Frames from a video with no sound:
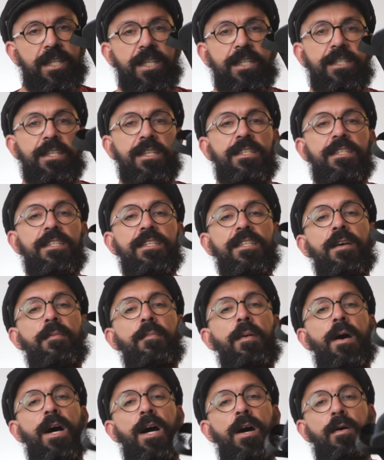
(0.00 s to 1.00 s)
This is
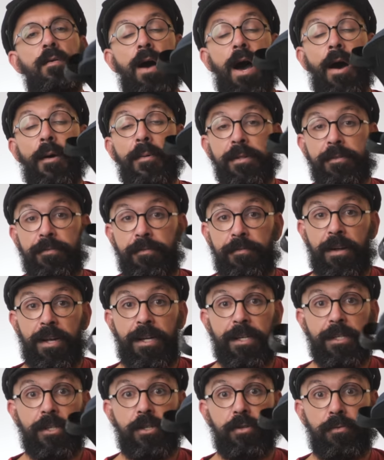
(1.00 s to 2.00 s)
somehow how it
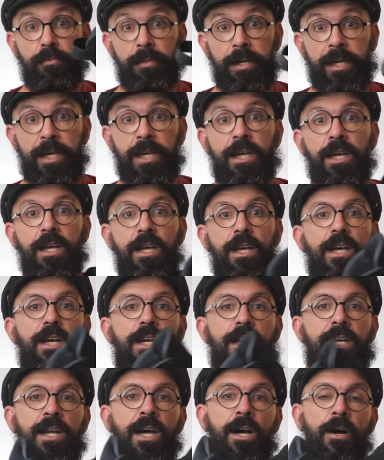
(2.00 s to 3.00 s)
felt to me.
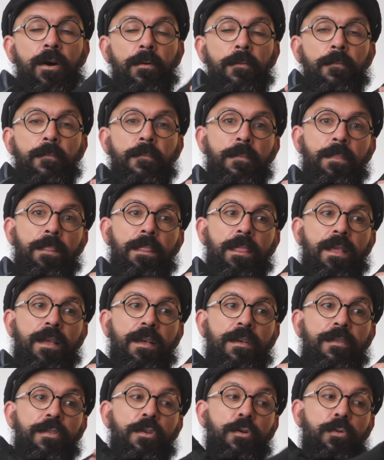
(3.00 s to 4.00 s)
Now,
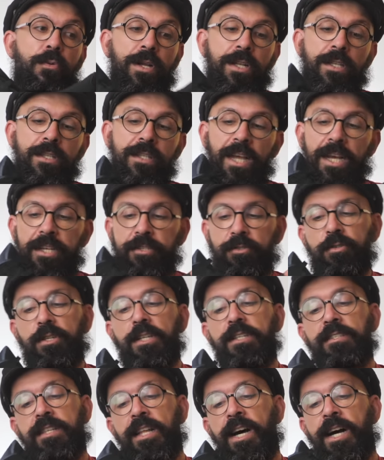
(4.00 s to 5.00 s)
the real test of
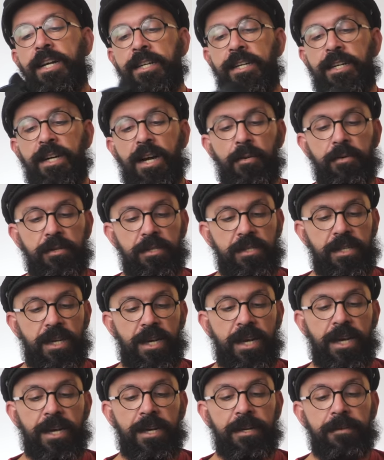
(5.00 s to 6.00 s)
this liner, I would
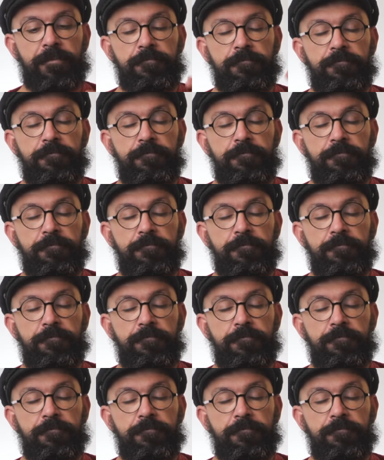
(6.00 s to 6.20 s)
say,